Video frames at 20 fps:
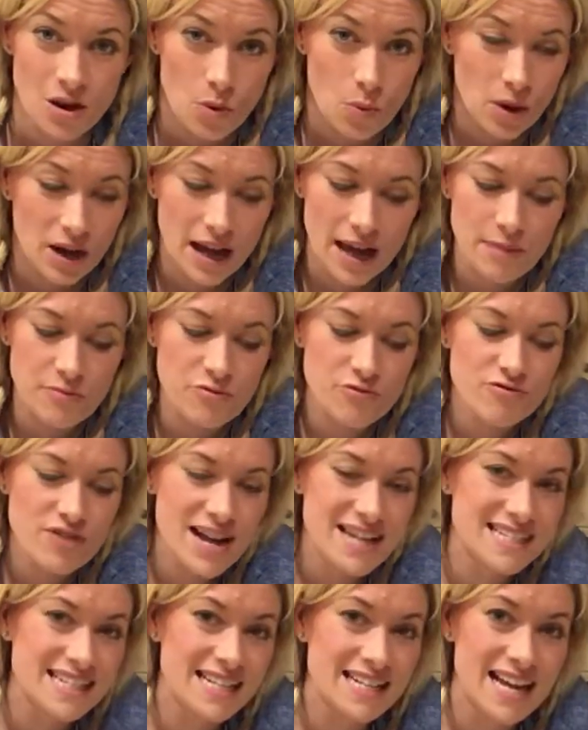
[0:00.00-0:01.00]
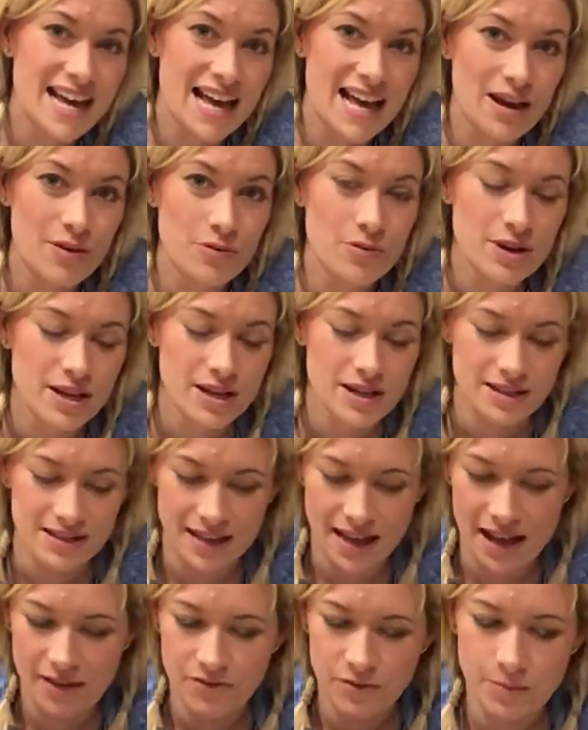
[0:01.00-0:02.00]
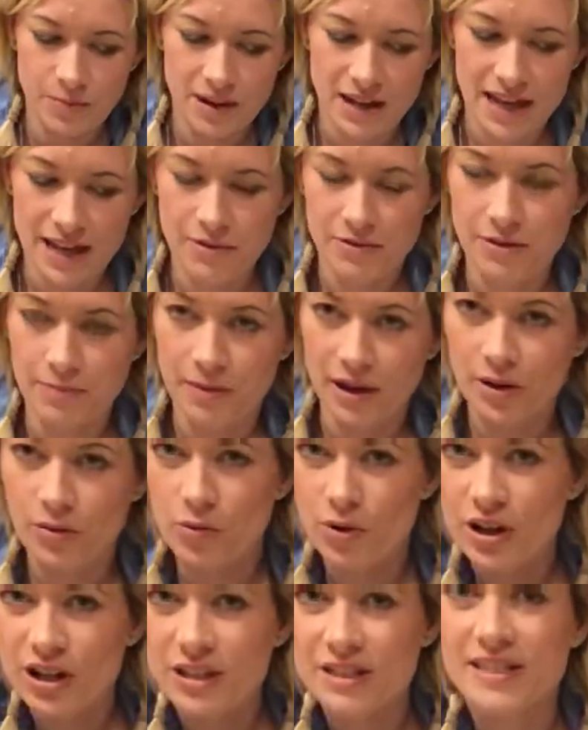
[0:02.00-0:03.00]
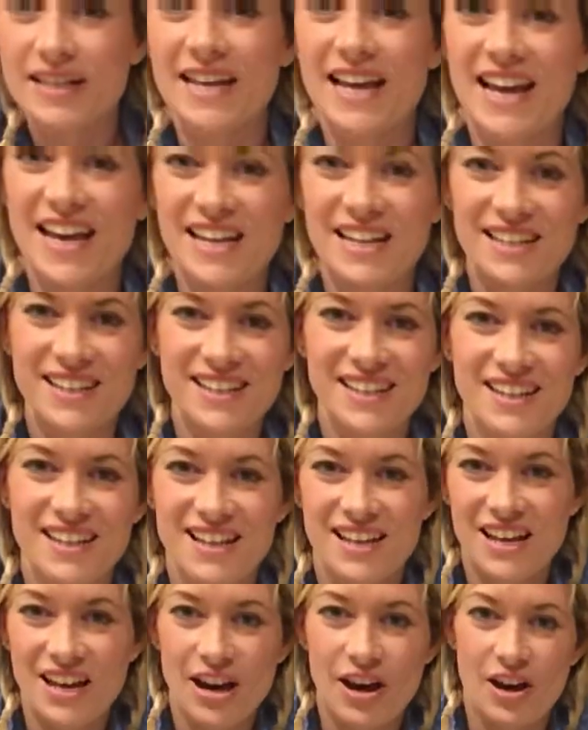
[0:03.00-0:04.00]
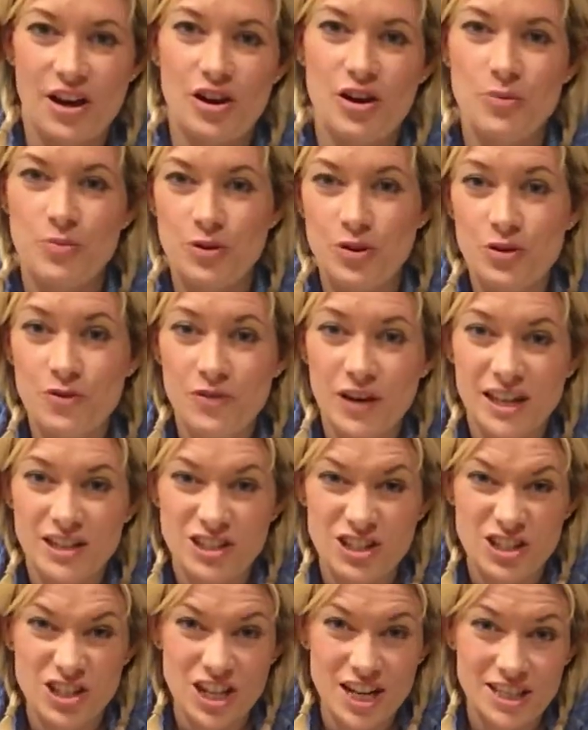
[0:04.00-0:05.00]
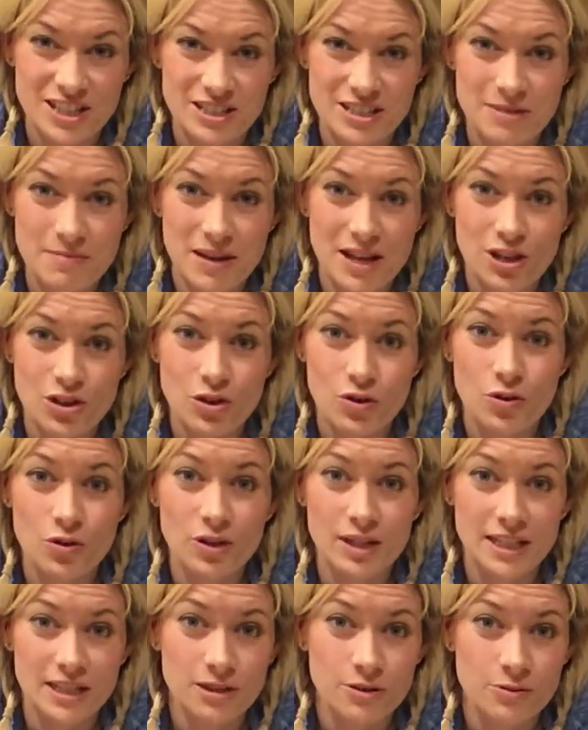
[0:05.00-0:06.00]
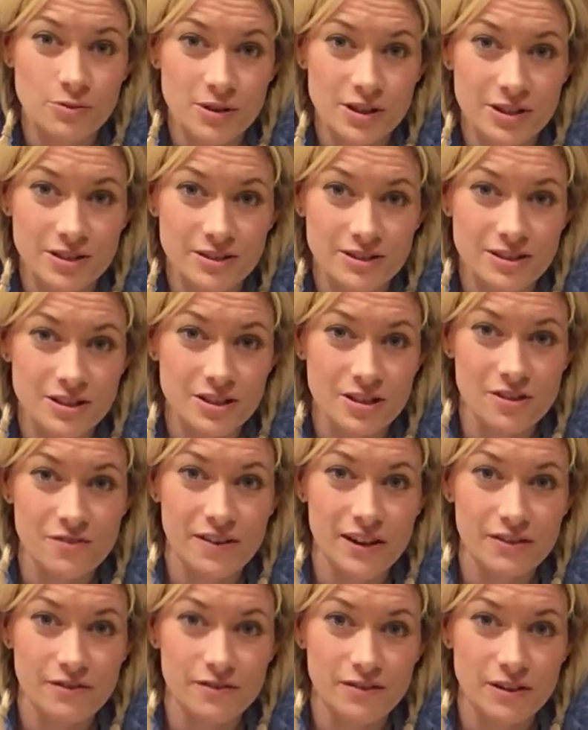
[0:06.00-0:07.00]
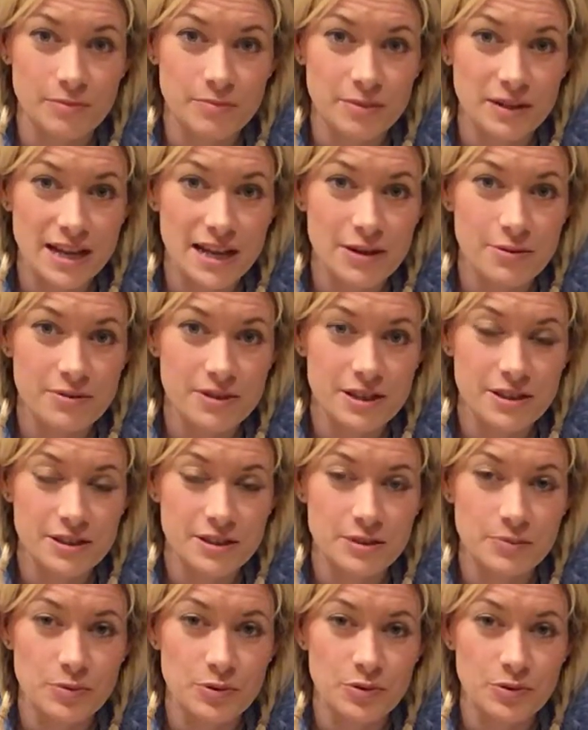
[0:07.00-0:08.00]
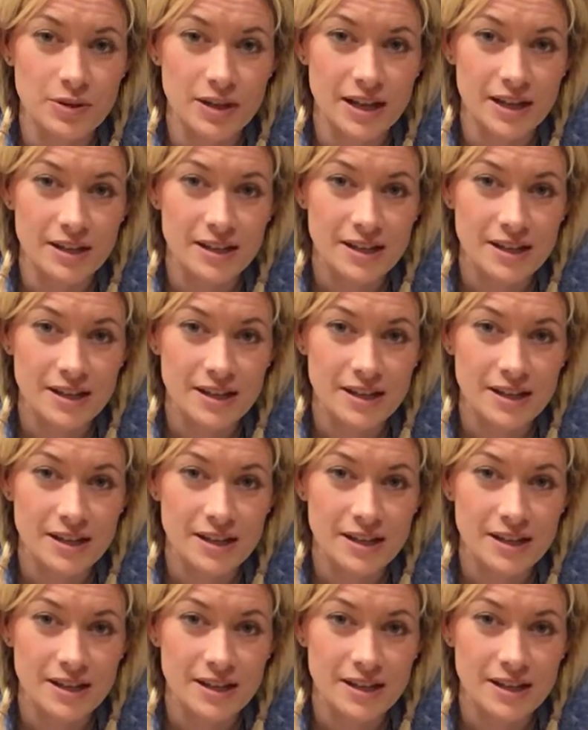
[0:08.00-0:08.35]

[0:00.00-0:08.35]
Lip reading: Well, I'm ready now to have a play with my world again. I hope you've had the chance to make your little world and that you've had fun playing with it this morning.